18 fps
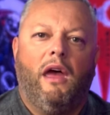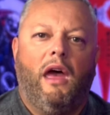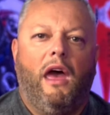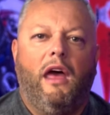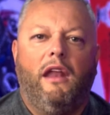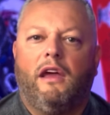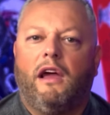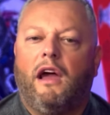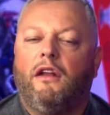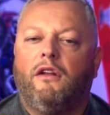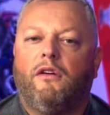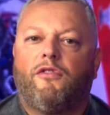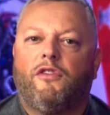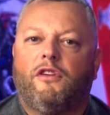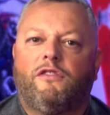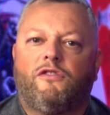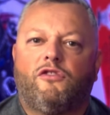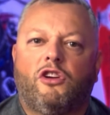any kind of
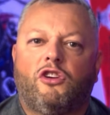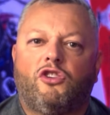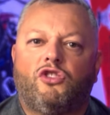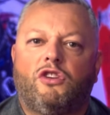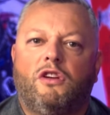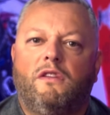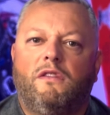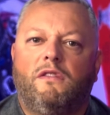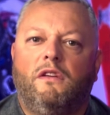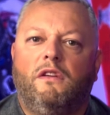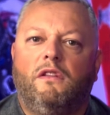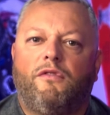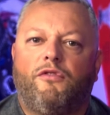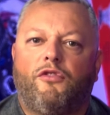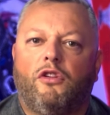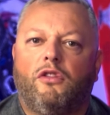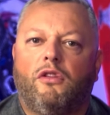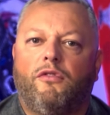restrictions in
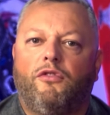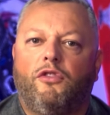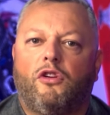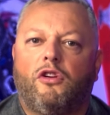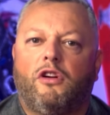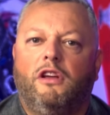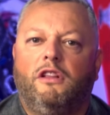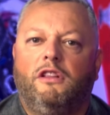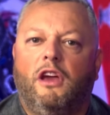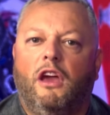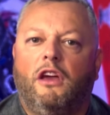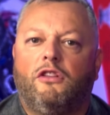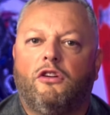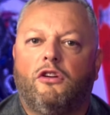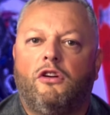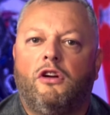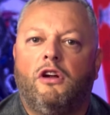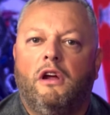front of your
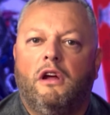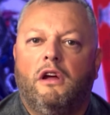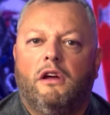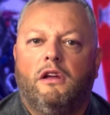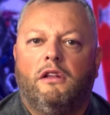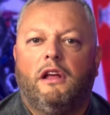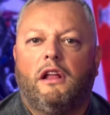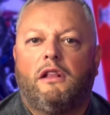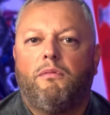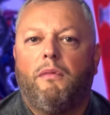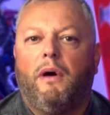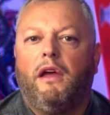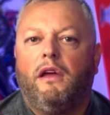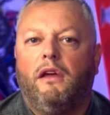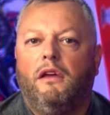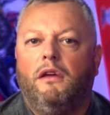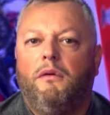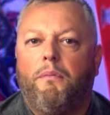radiator that
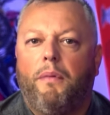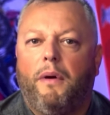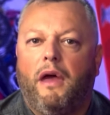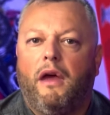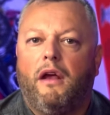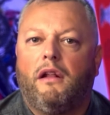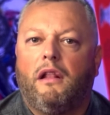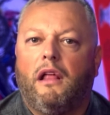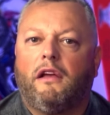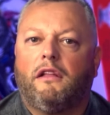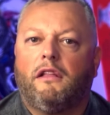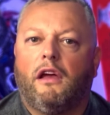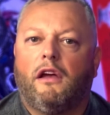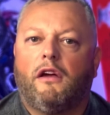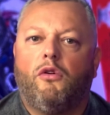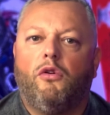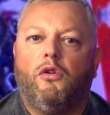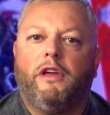might impair like
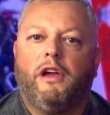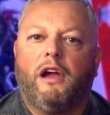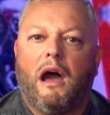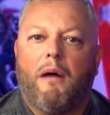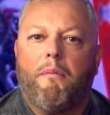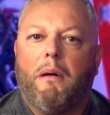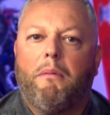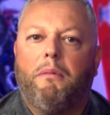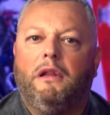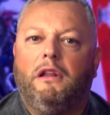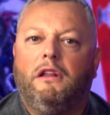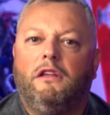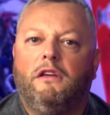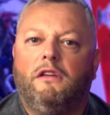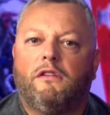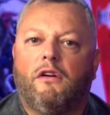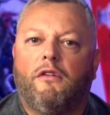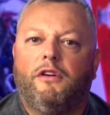the cooling
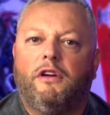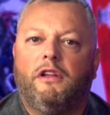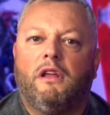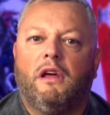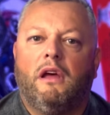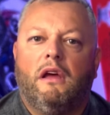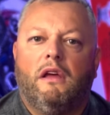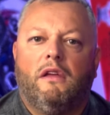capabilities of it.